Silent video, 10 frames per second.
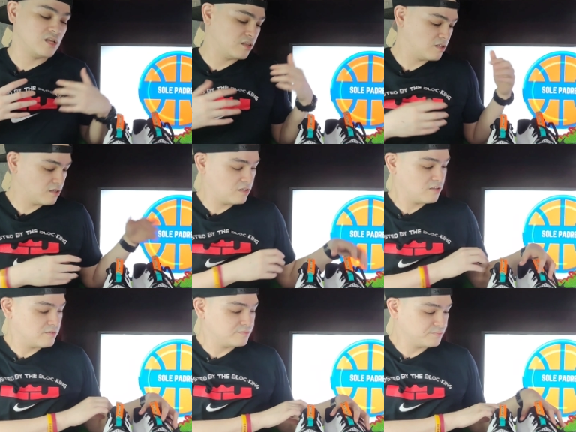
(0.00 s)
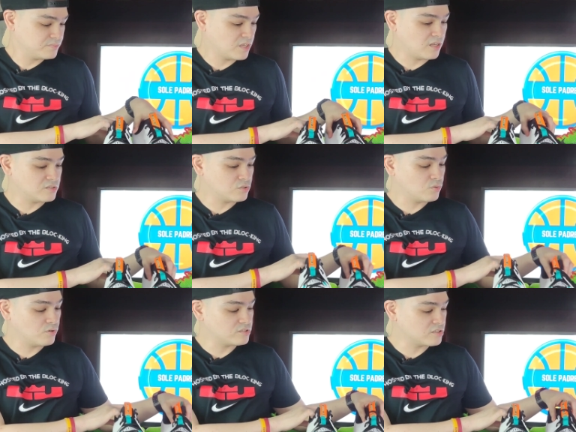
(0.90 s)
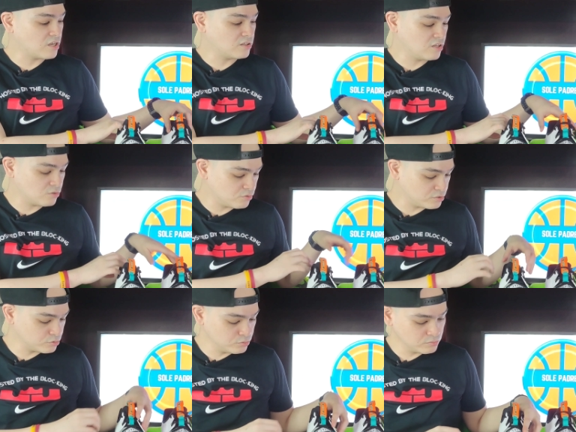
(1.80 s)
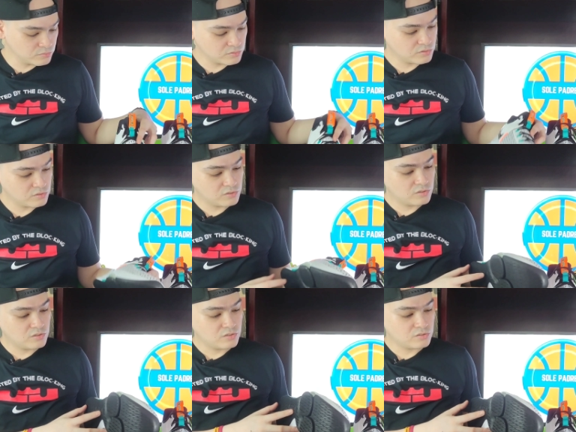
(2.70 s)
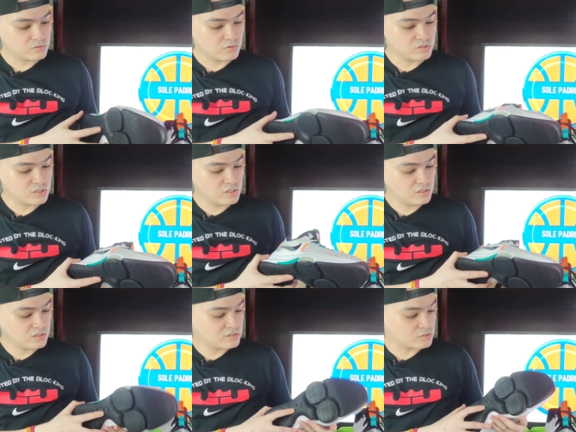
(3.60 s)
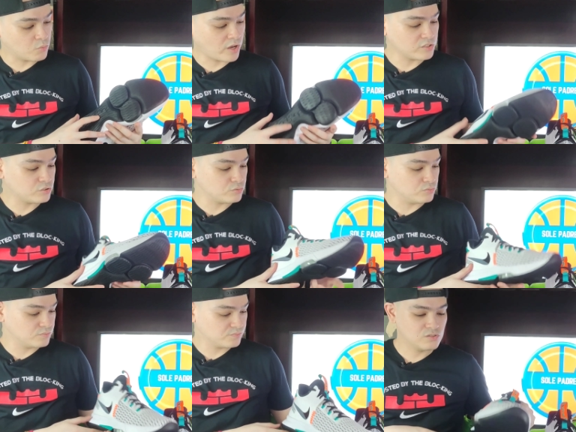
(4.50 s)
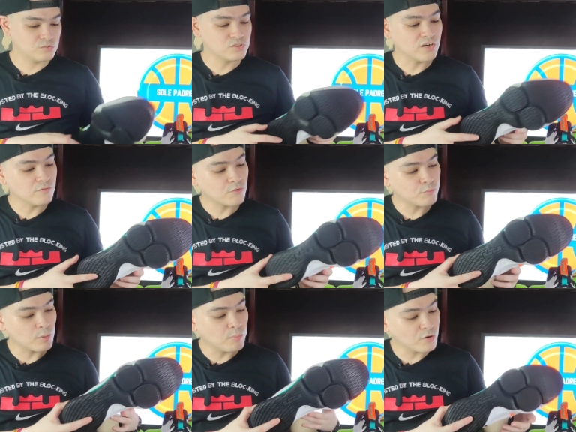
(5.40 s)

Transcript: din. Yan. So let's get into the shoe. You can see it's a white shoe. So starting from the